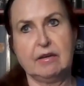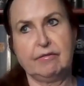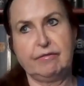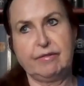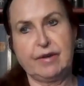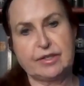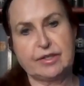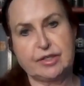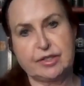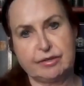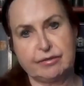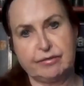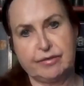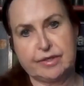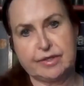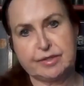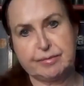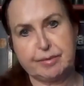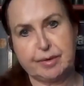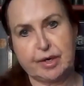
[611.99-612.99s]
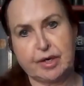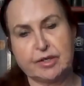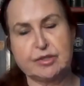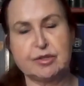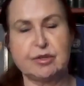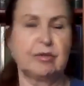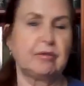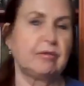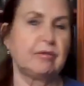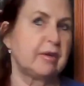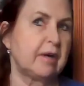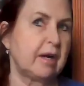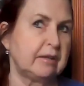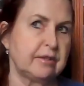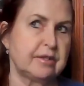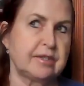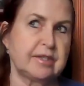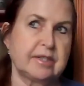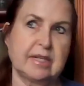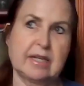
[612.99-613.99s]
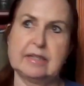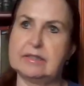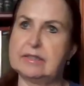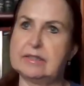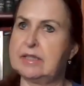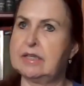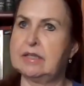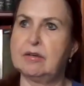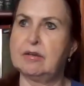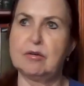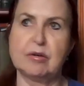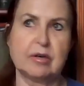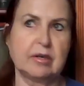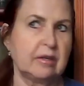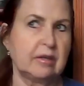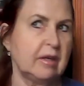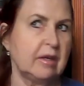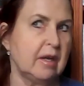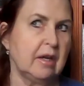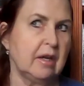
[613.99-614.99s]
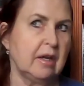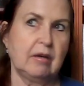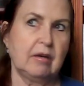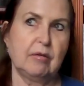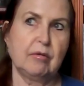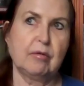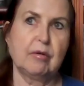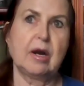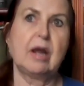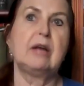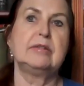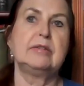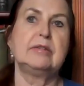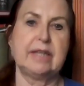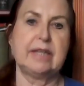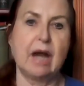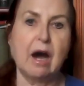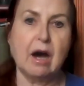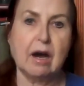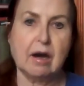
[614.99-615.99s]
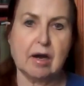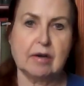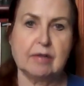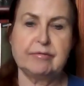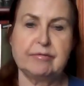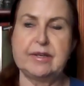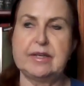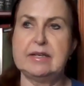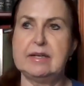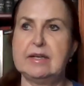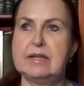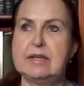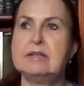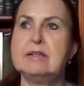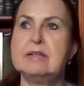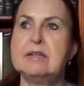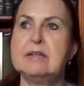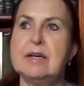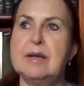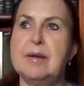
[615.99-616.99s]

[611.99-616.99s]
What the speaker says: flashes of inspiration or understanding or the aha feeling,